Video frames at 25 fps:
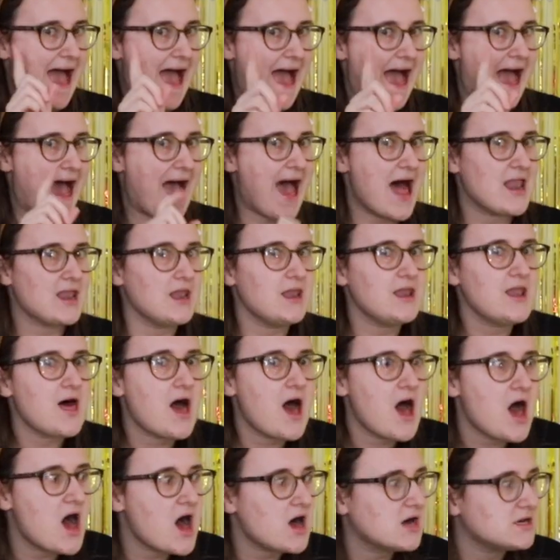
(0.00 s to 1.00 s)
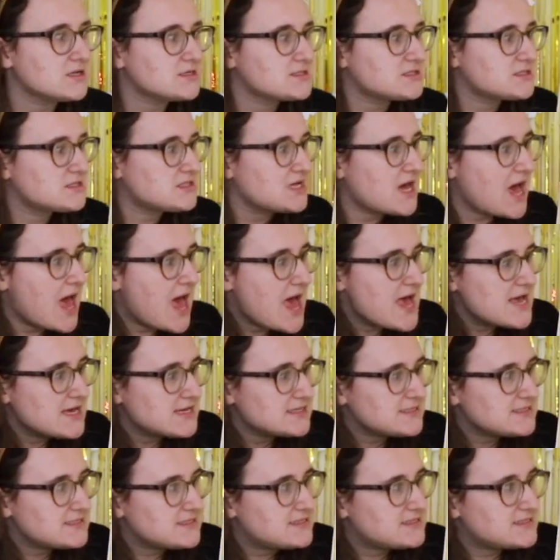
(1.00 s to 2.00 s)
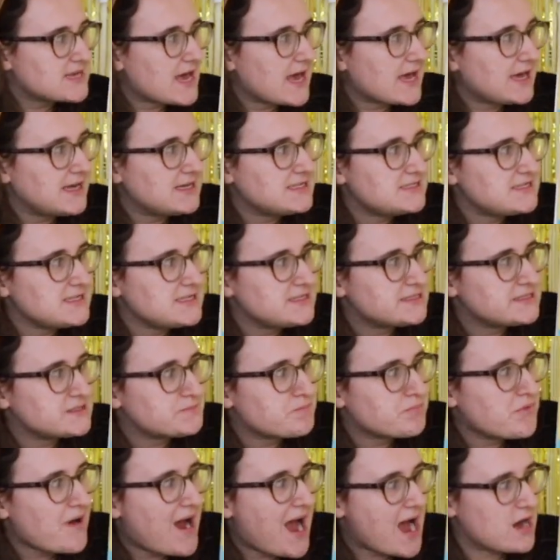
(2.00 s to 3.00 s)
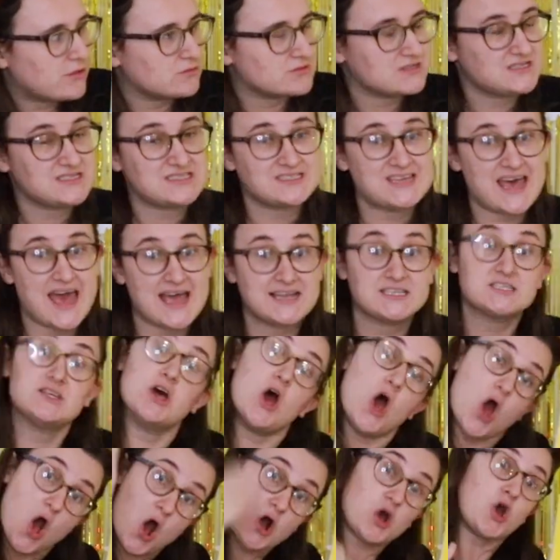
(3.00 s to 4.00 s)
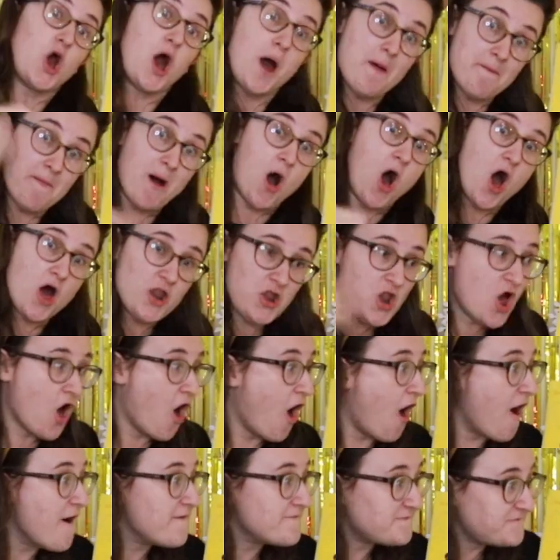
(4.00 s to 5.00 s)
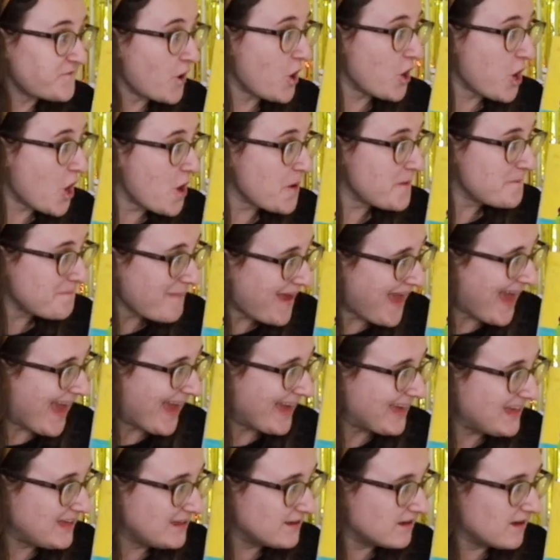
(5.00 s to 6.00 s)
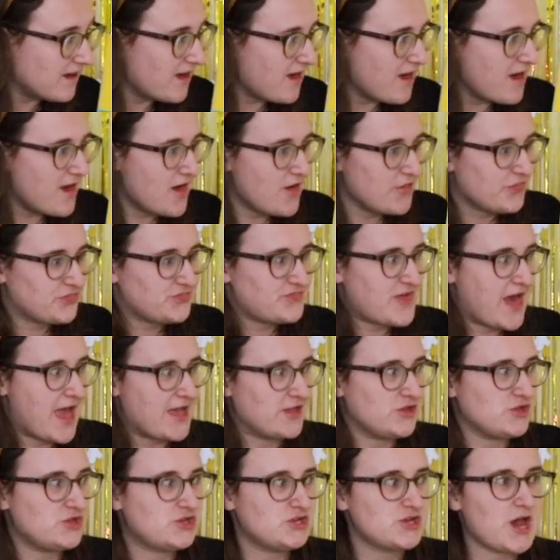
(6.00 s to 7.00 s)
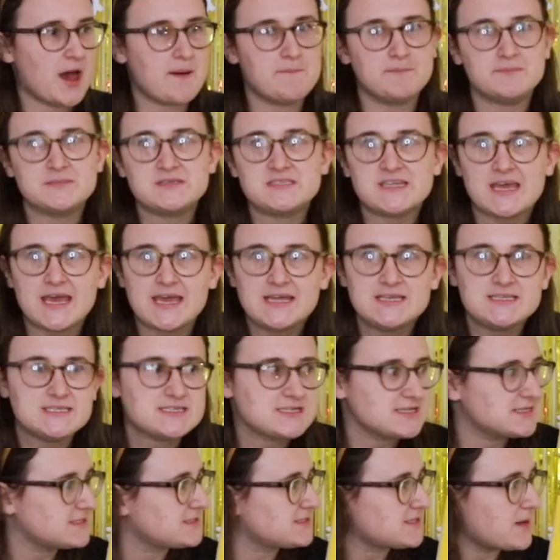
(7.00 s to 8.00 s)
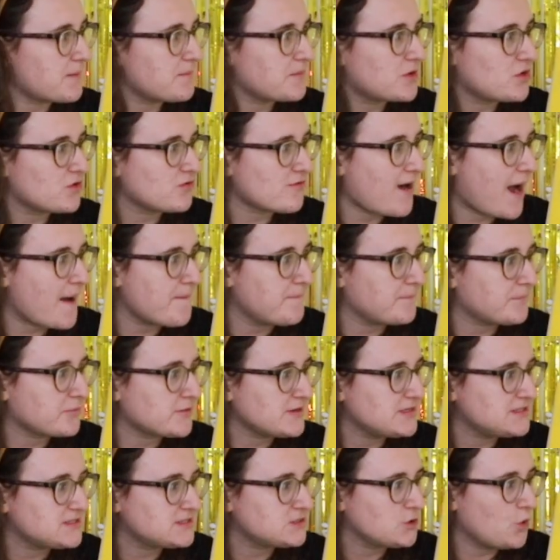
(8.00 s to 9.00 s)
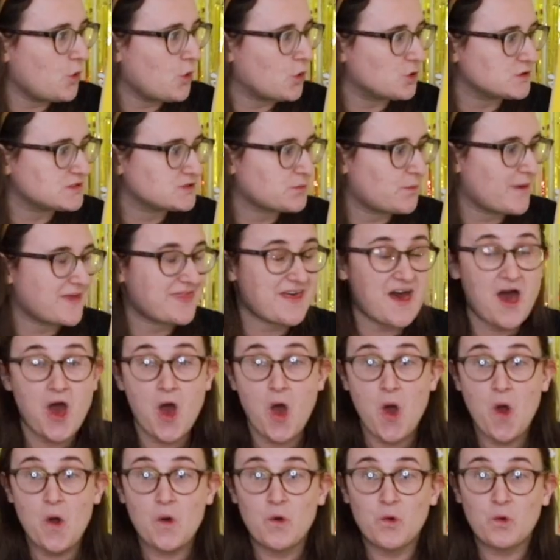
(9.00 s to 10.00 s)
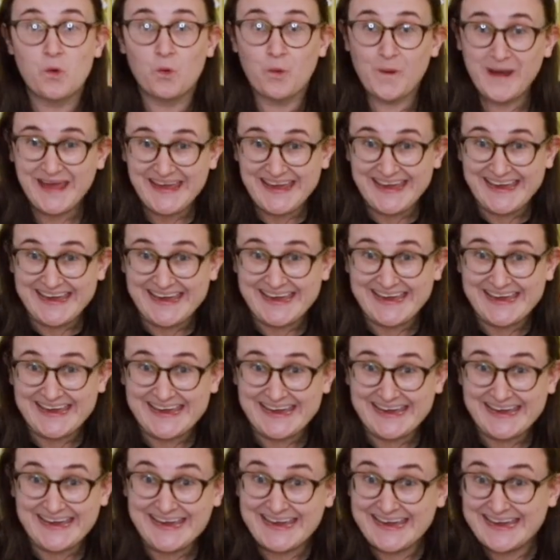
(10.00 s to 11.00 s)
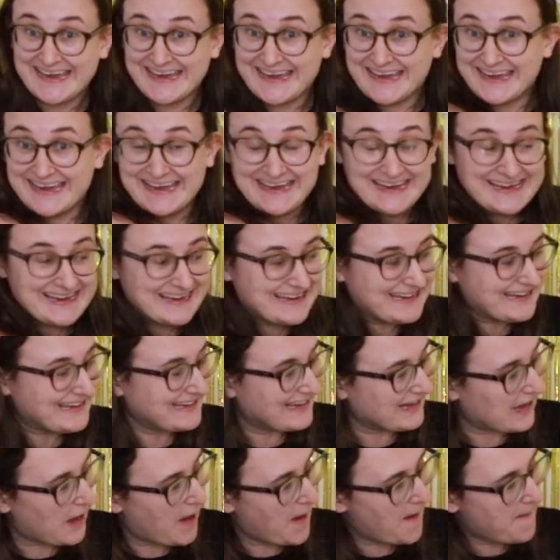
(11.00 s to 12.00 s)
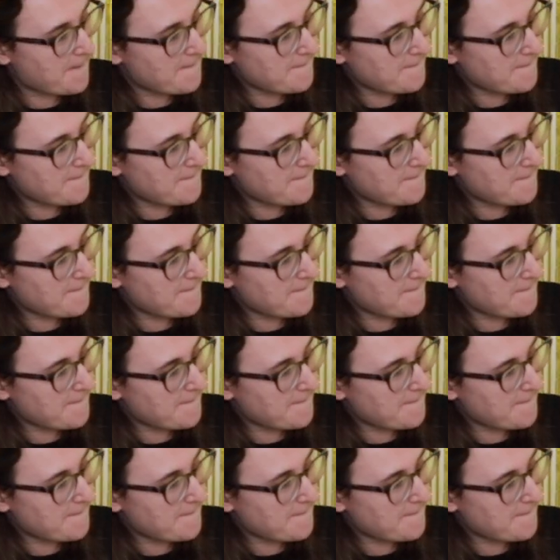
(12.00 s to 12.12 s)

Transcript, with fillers: At last, Sadie Sprout said, Come on, follow me then jumped into some cranberry sauce with a wee.